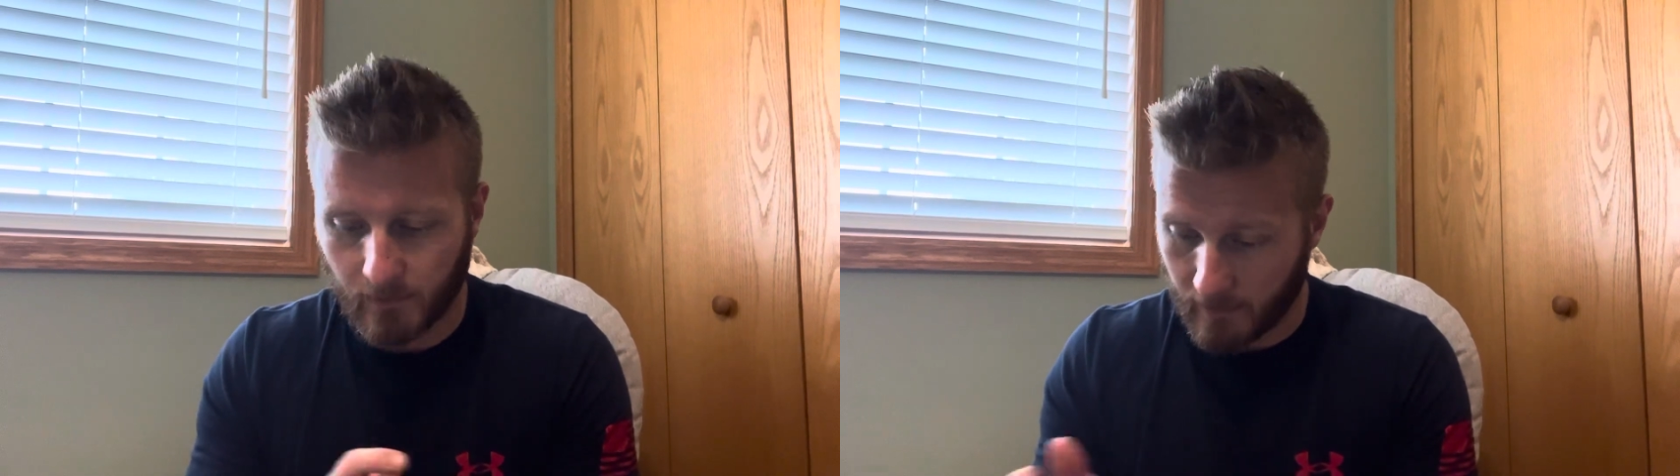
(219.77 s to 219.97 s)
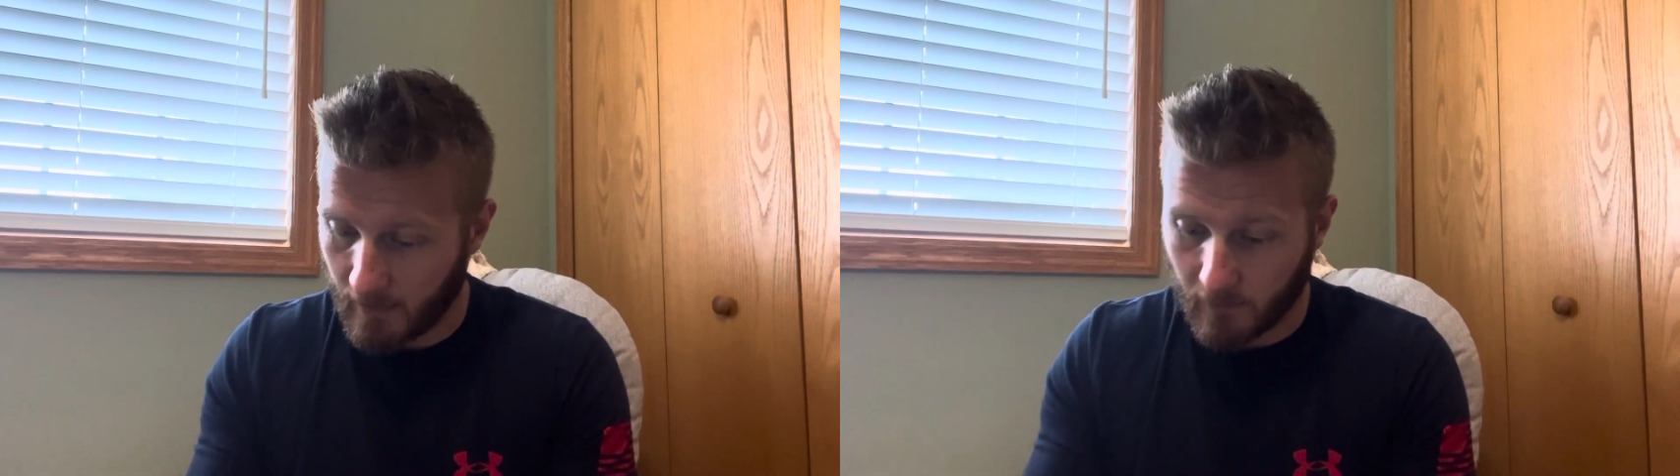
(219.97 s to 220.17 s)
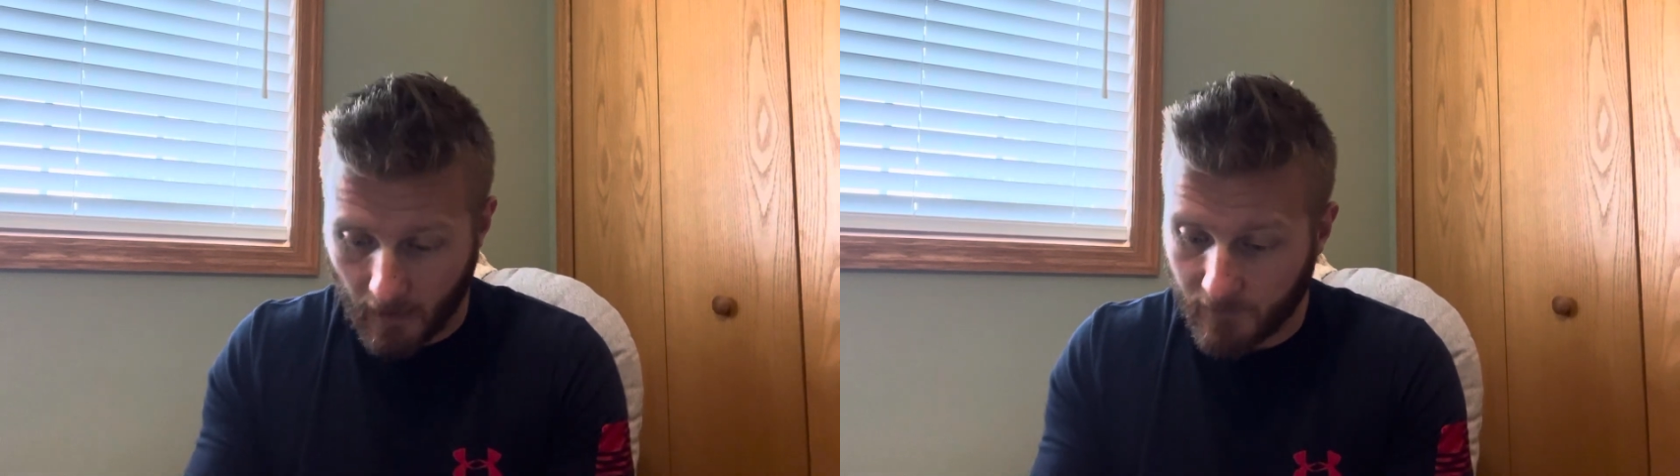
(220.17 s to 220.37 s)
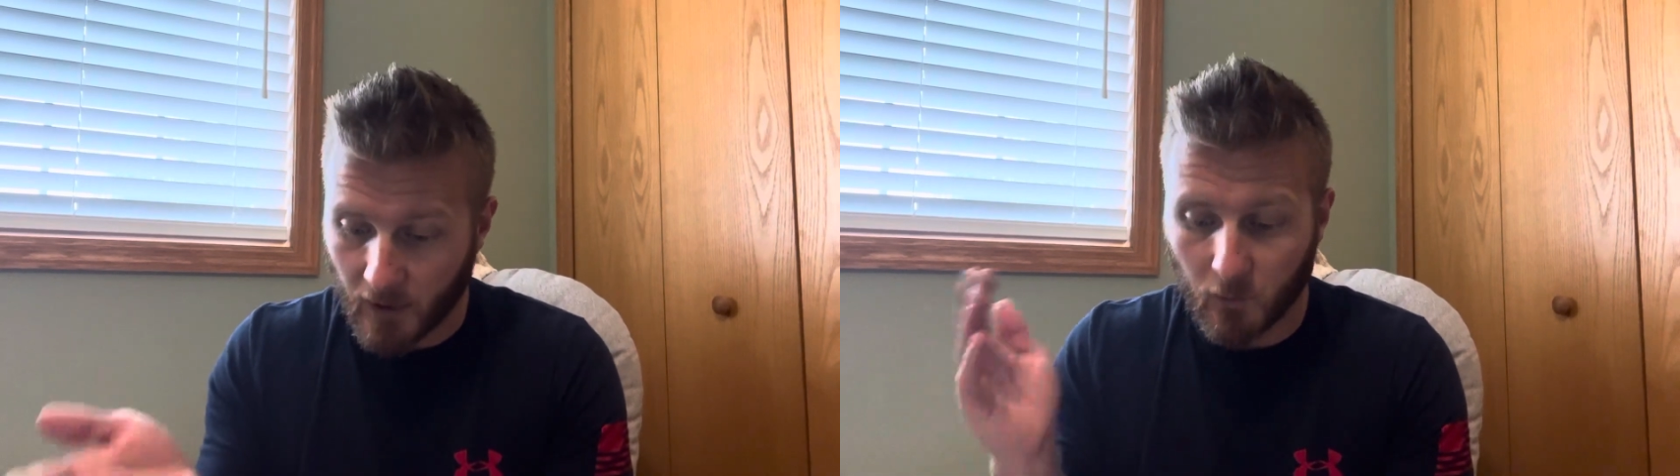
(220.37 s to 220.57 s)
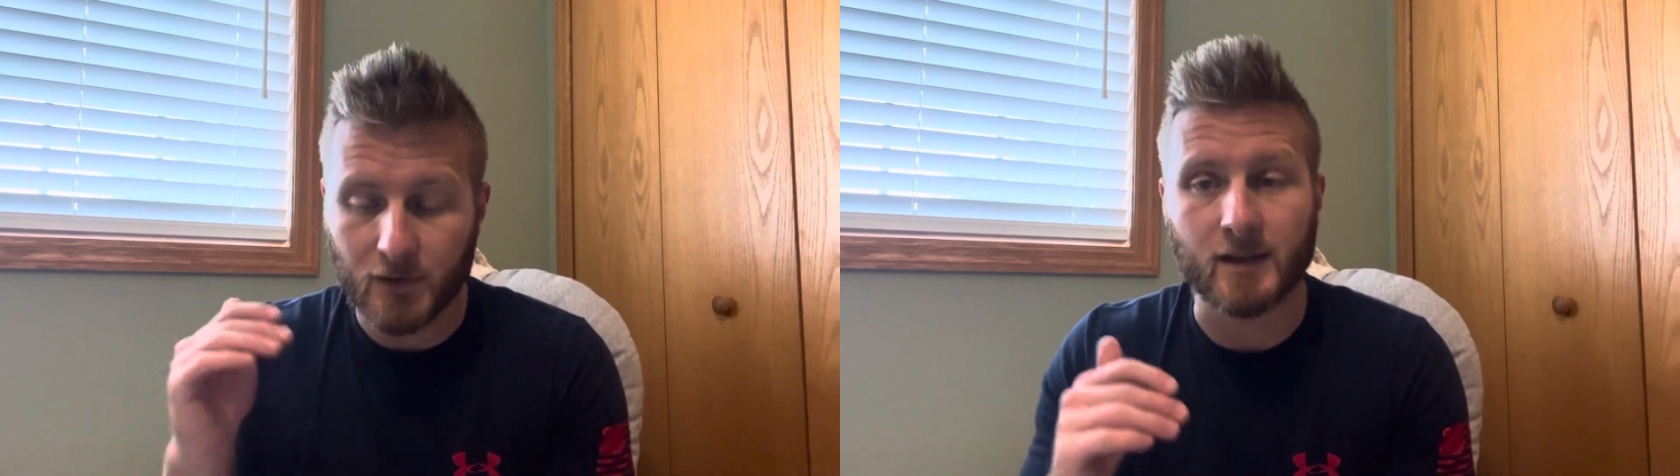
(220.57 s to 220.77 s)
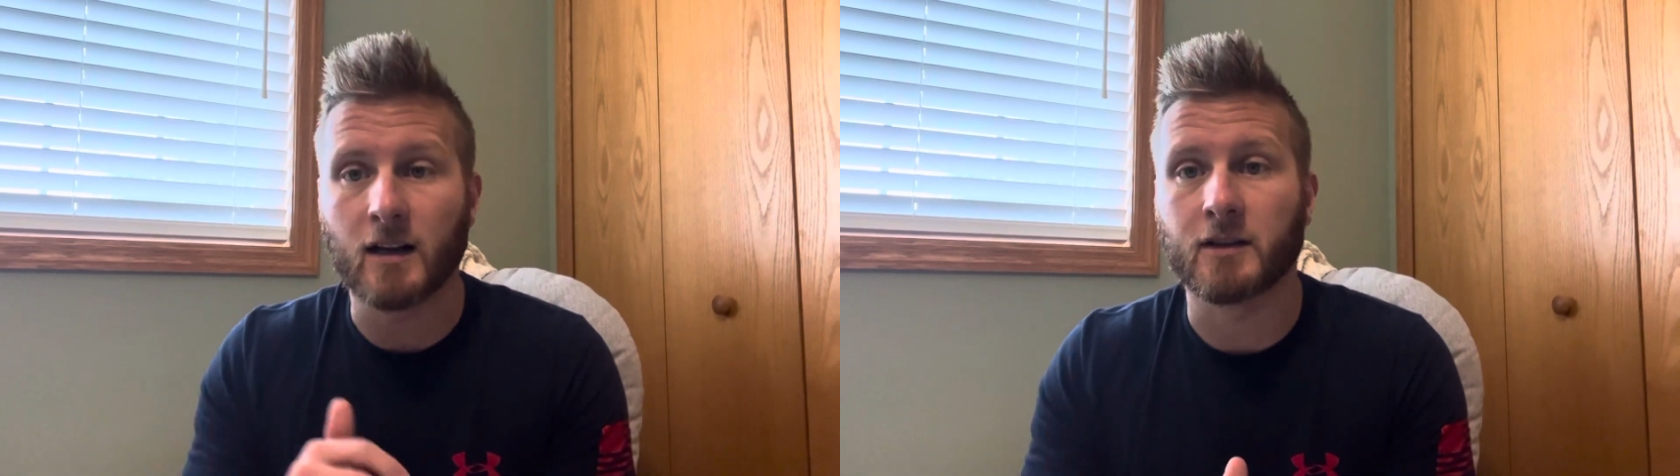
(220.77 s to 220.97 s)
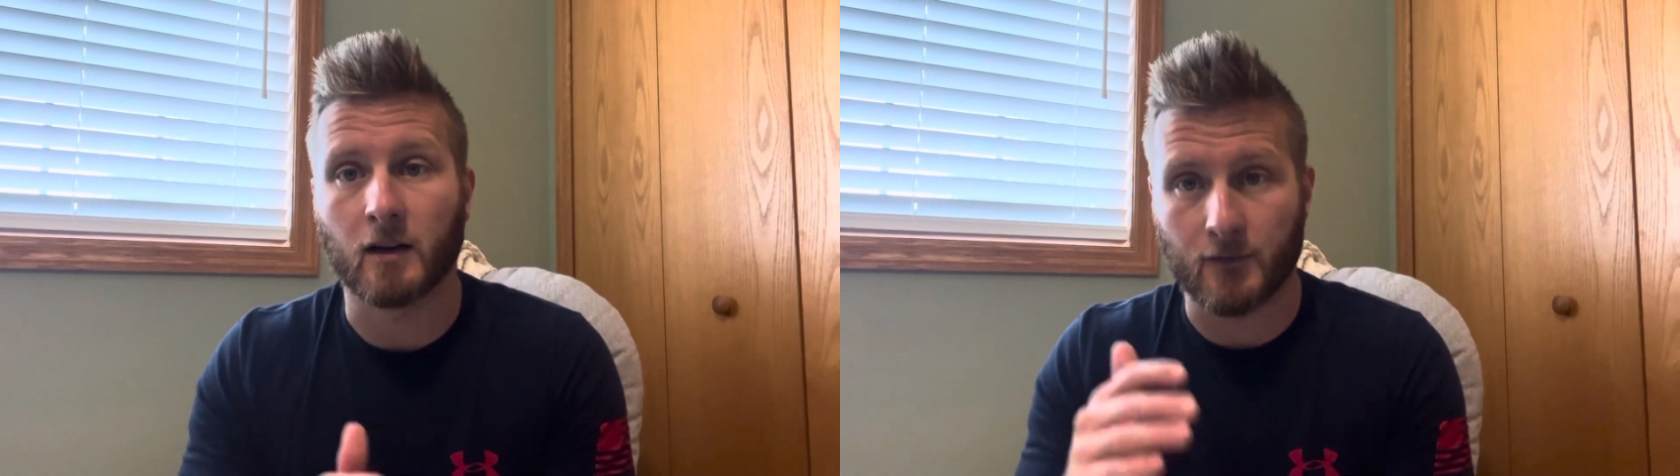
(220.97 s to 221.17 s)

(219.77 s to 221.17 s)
I don't have Garrett Wilson on here.